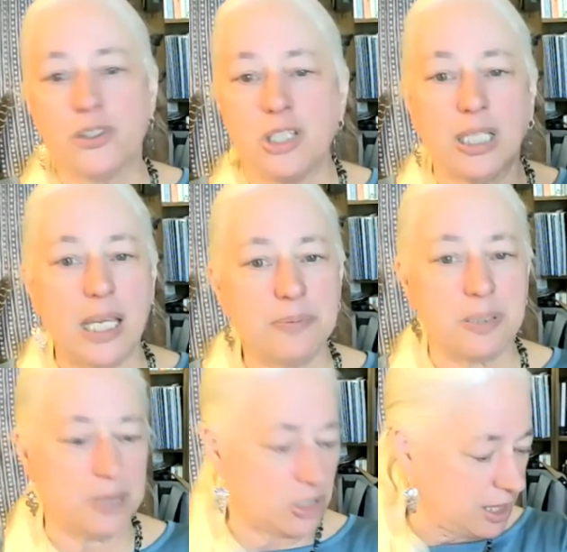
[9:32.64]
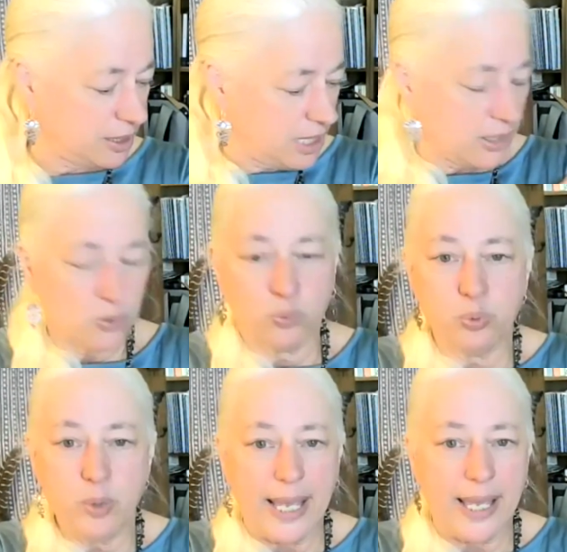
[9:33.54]
she came to me, she had these
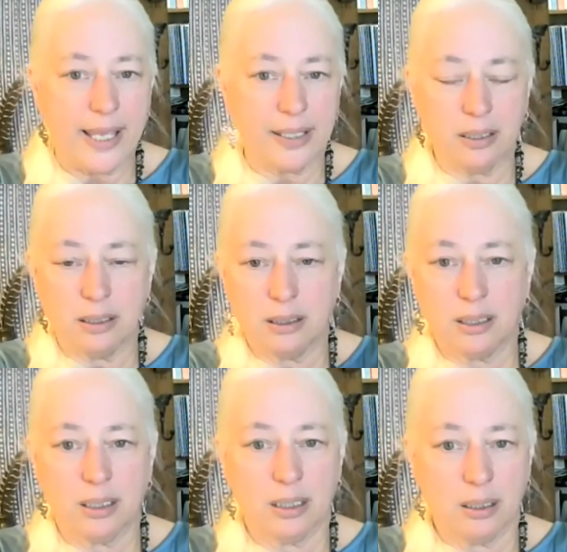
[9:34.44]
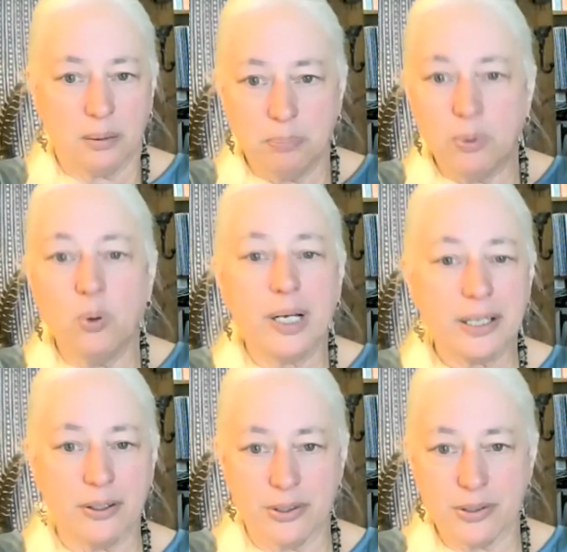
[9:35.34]
red
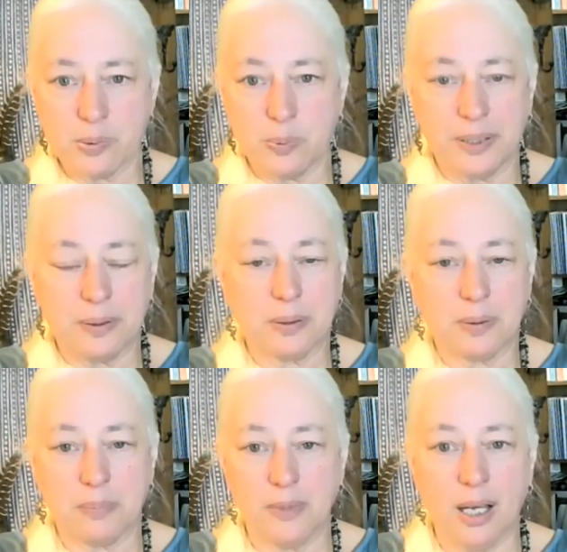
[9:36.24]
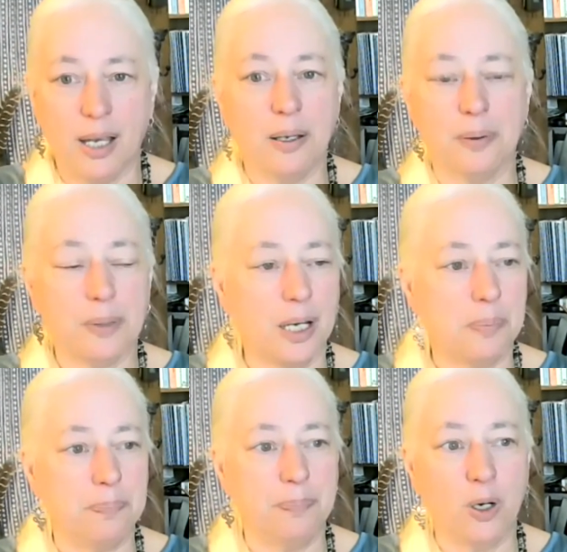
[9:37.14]
boils with a
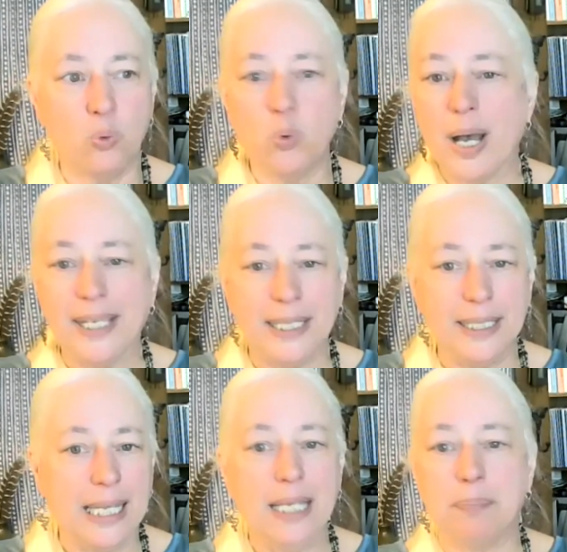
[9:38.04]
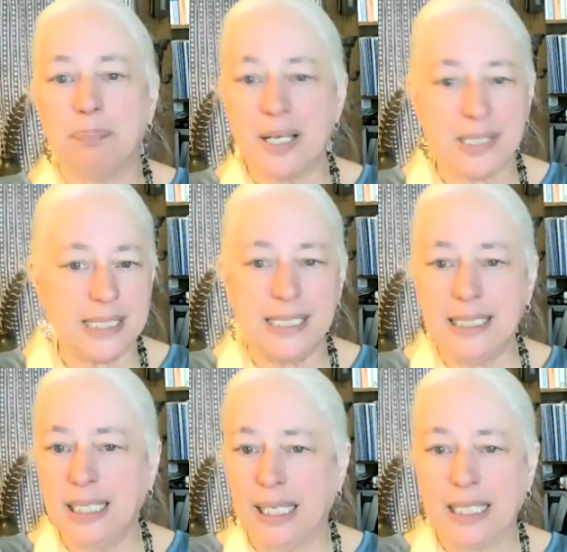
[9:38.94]
white
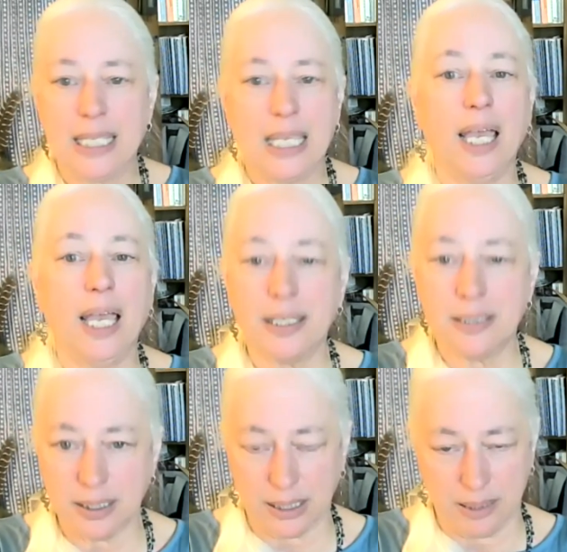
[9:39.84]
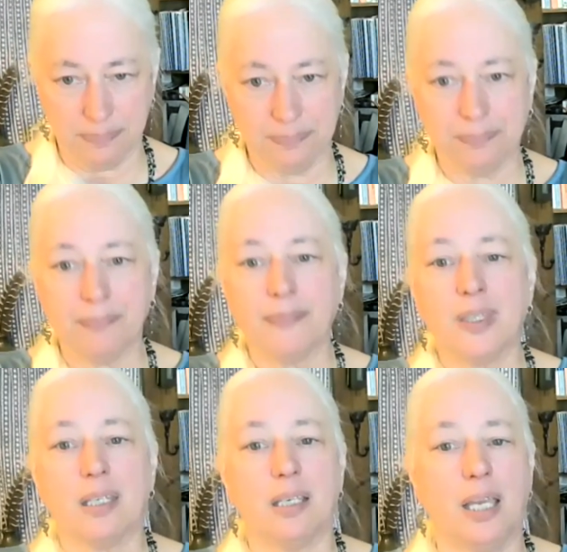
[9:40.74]
pussy head to them.
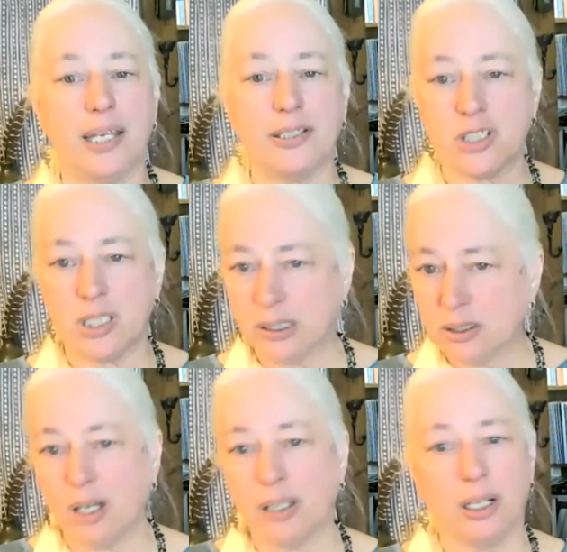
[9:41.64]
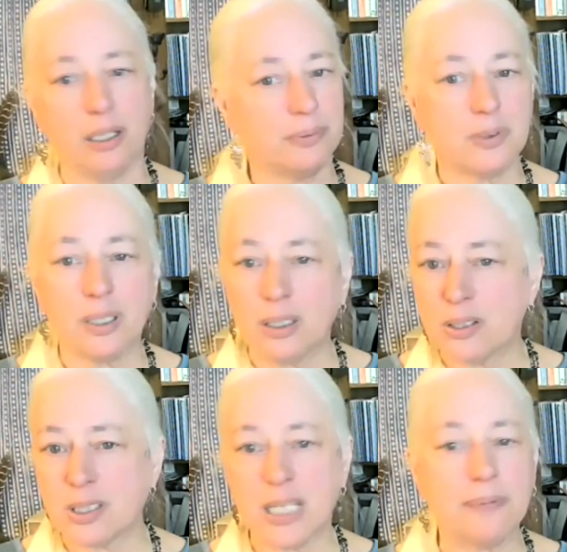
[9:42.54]
And she had gone on
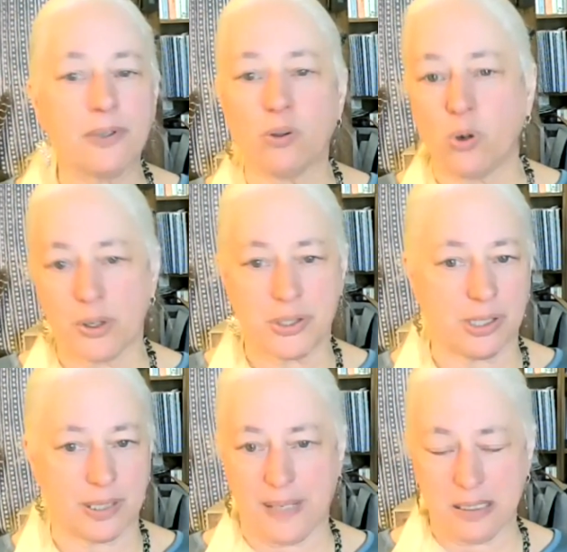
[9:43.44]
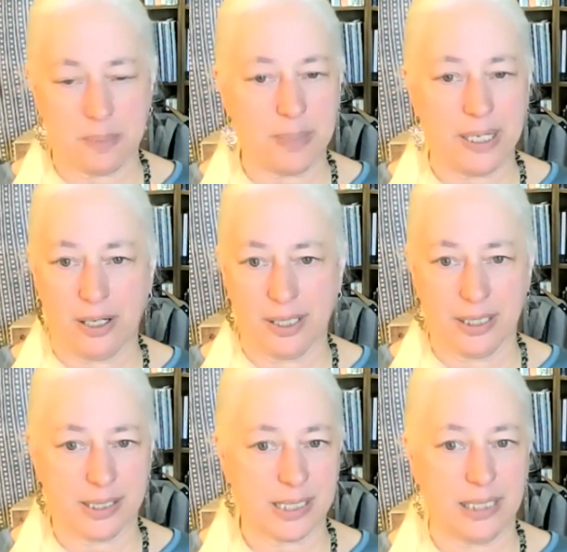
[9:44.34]
several courses of
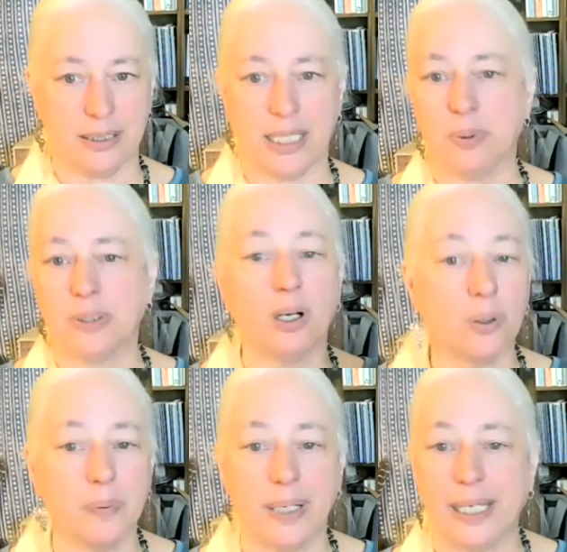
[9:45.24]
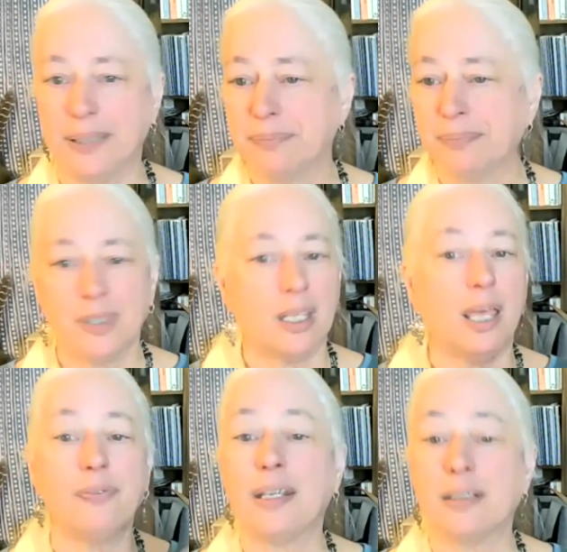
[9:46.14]
antibiotics, and they would go away
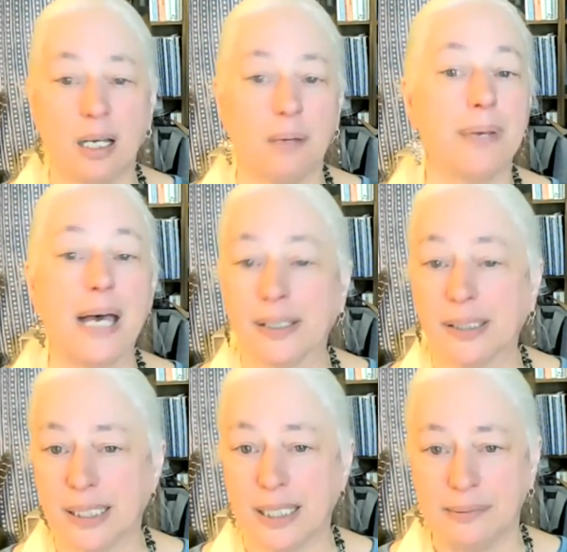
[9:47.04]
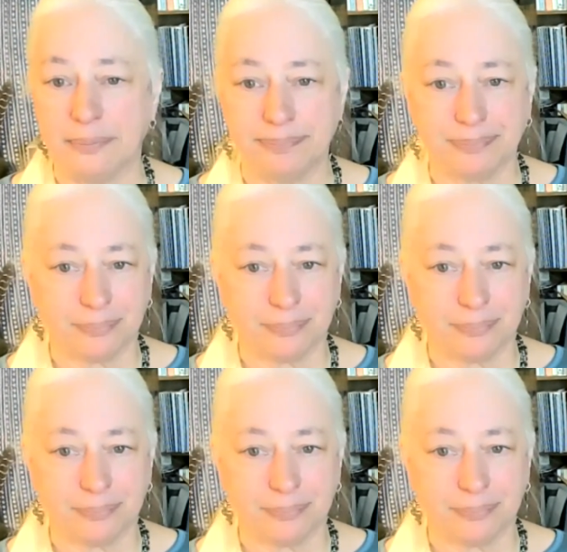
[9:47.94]
and then come back again.